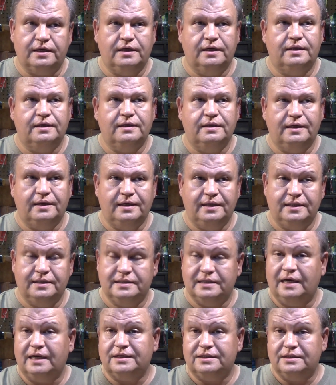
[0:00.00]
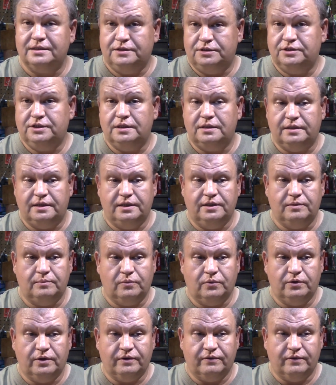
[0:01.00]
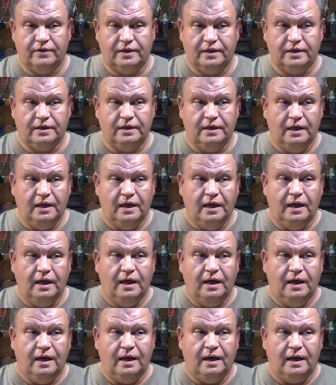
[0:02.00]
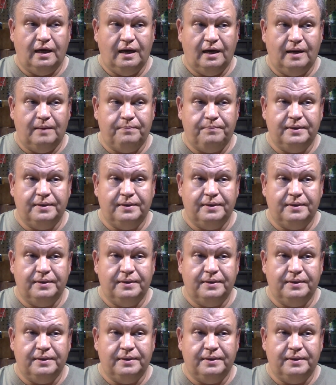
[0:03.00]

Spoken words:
And it is actually chilly in the morning right now.